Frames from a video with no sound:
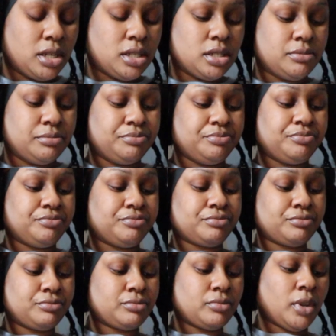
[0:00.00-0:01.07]
Um,
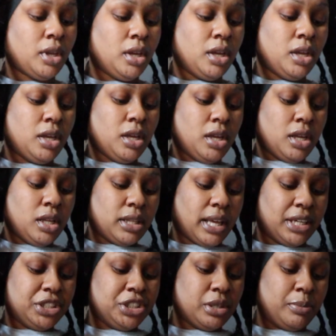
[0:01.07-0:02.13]

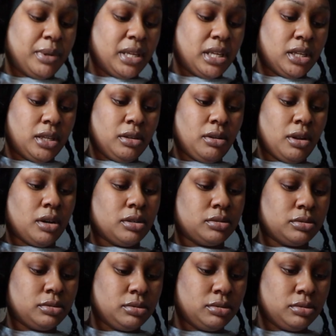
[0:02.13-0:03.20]
they should be, you
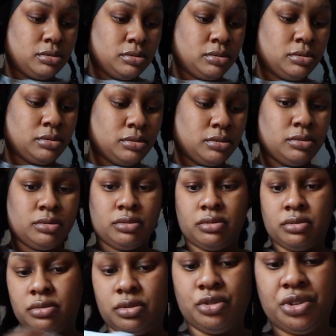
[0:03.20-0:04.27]
know,
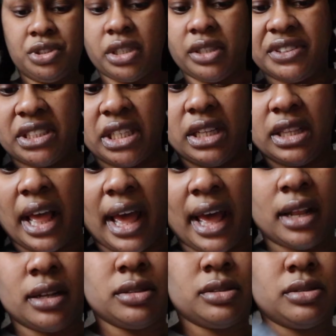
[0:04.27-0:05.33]
you should have seen
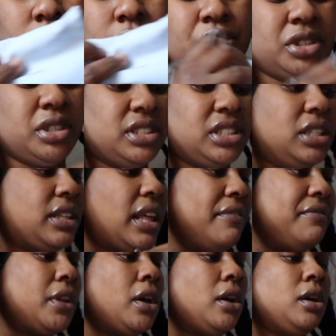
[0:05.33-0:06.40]
that. You should have seen
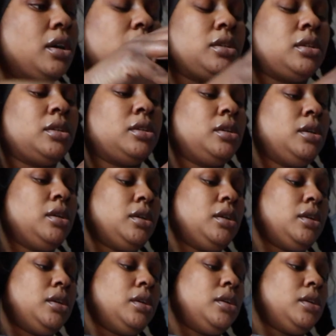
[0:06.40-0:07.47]
that vlog.
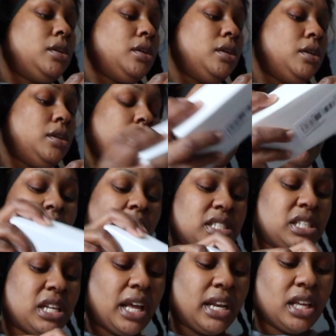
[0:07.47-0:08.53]
Um,
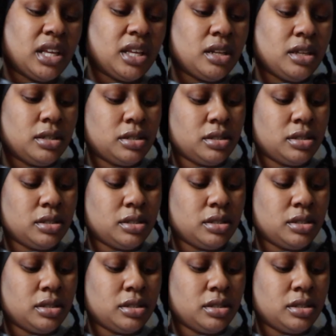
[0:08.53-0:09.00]
that's not it.